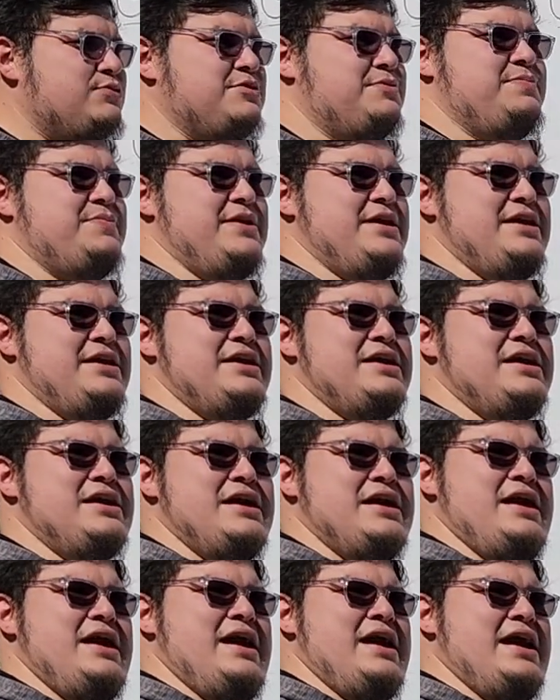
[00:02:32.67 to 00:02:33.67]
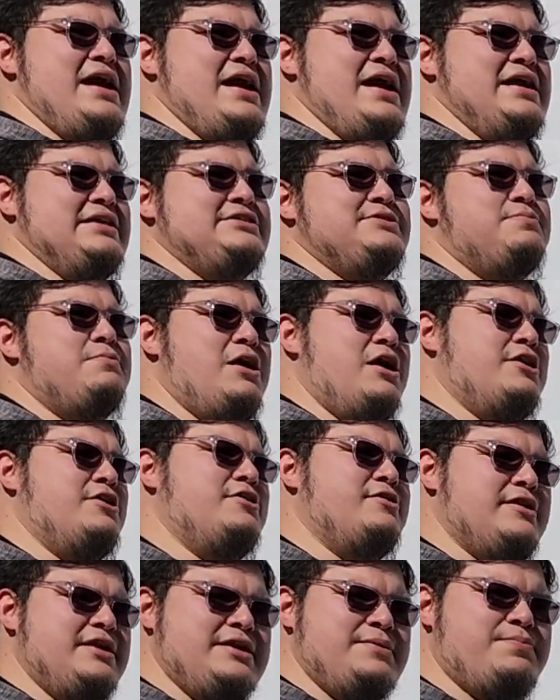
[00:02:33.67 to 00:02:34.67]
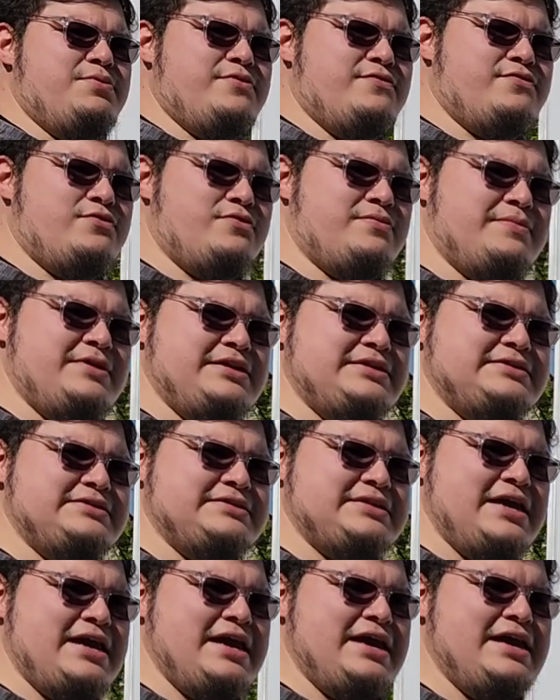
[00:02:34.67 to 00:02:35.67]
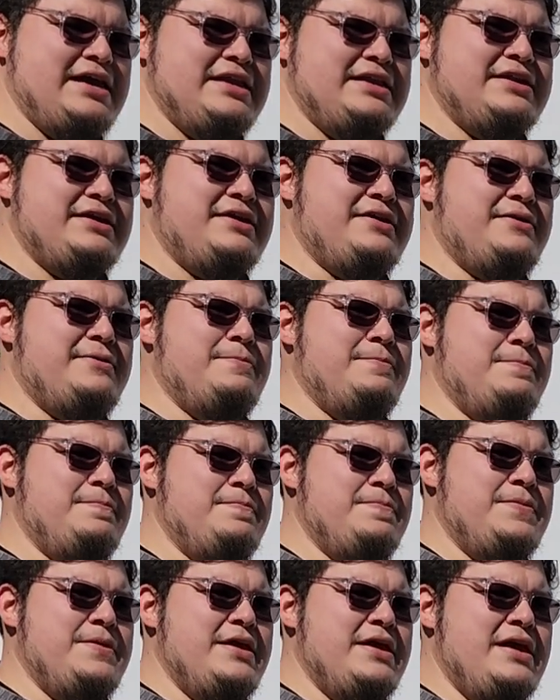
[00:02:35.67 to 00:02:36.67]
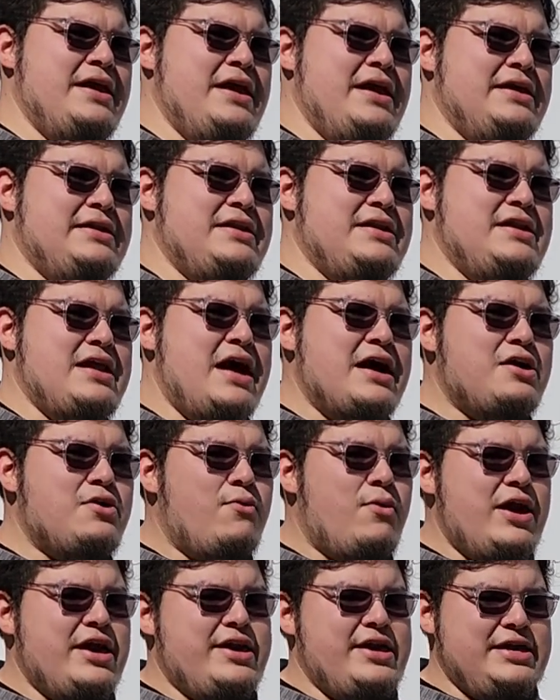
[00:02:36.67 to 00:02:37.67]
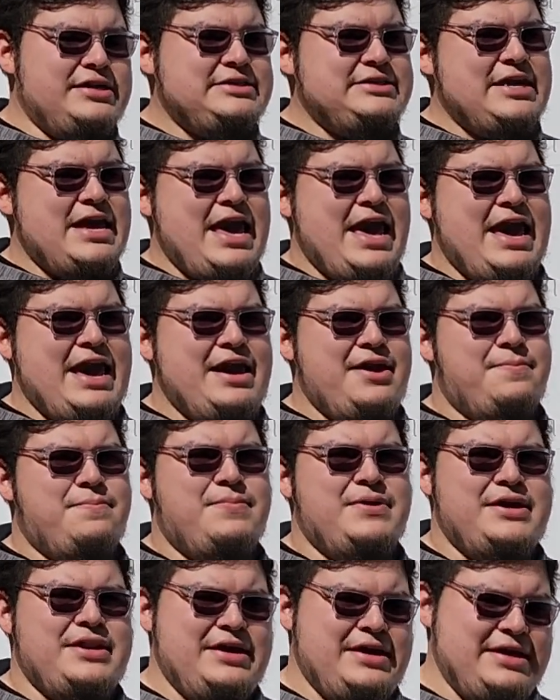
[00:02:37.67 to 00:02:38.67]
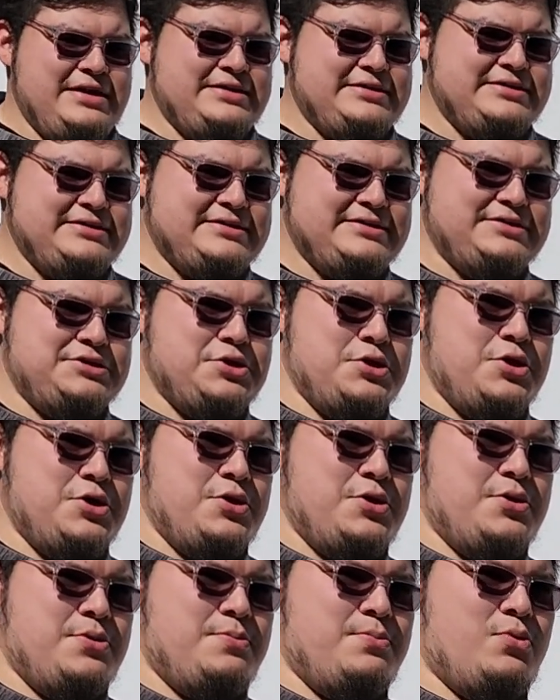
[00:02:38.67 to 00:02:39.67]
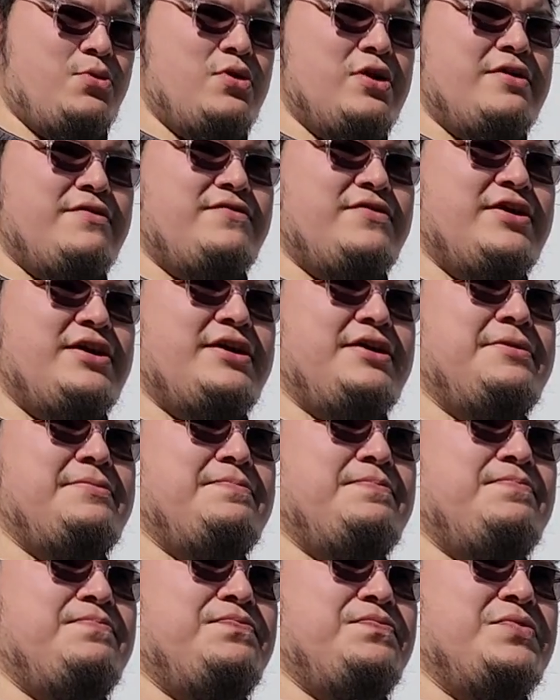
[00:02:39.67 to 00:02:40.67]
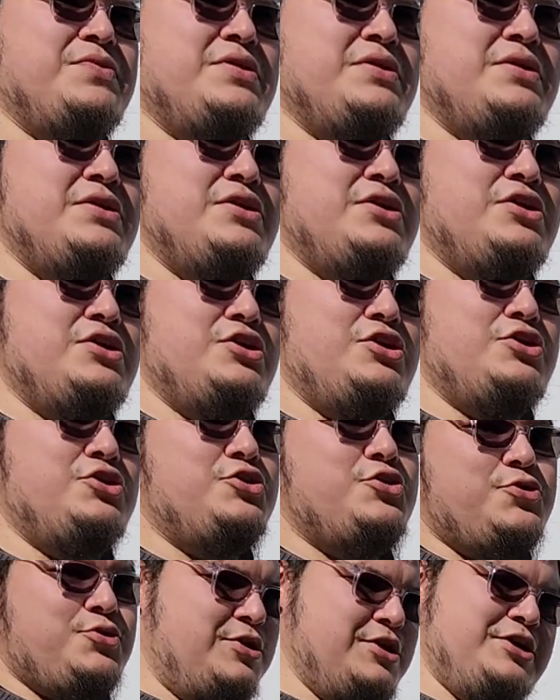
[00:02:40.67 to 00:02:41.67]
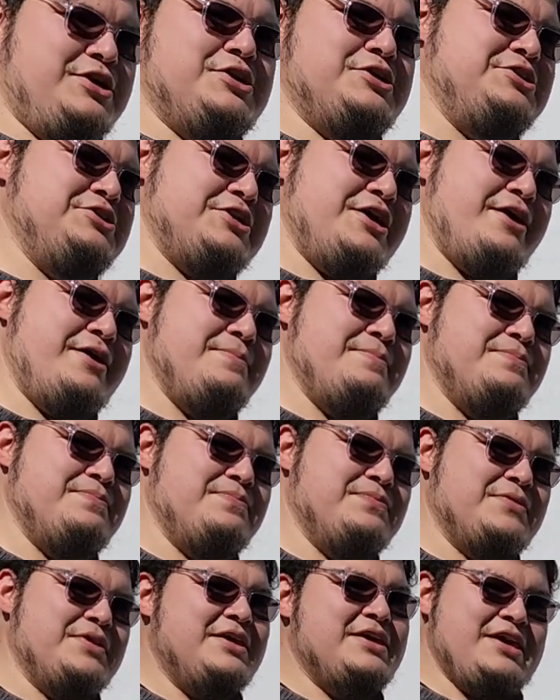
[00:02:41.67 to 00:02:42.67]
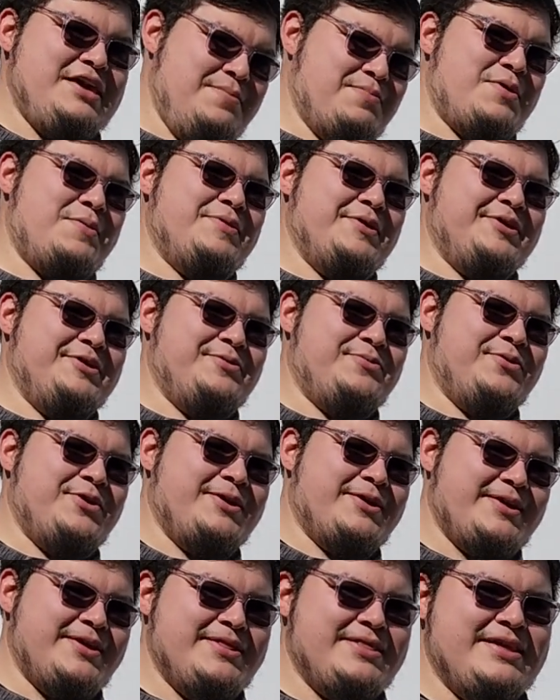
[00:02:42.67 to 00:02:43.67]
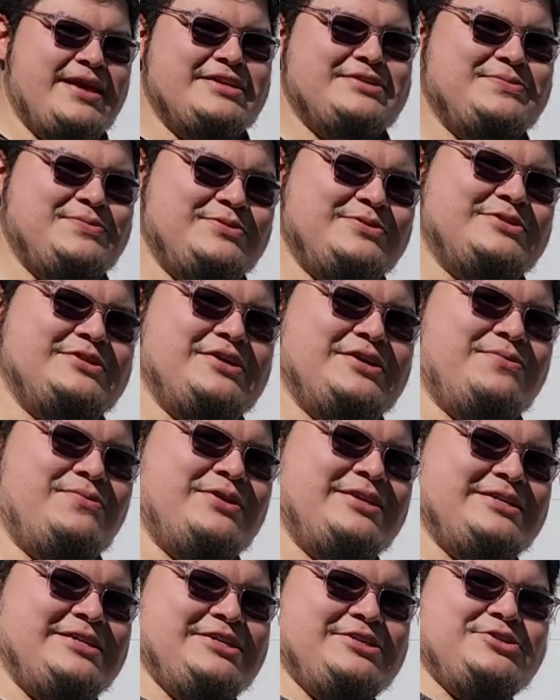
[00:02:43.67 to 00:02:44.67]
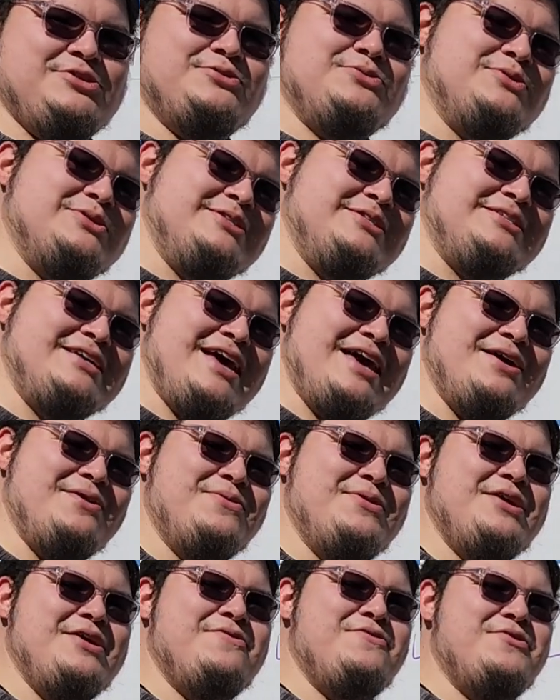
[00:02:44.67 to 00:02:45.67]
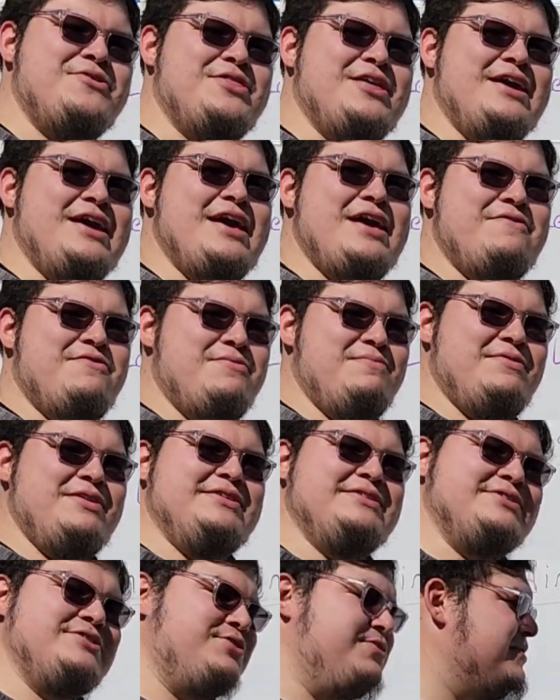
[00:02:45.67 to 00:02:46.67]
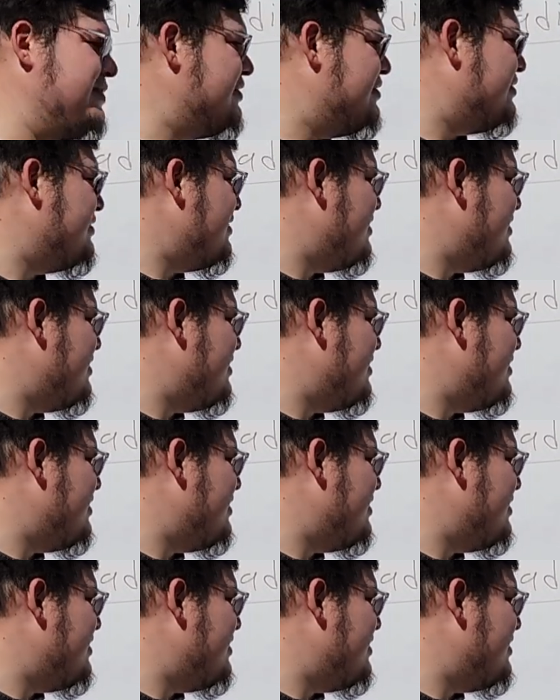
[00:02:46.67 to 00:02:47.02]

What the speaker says: would be it's moderate performance and not quite yet to A, but it's more of you're doing a good job. Keep up the good work. That's mostly what teachers would say whenever they have a B student,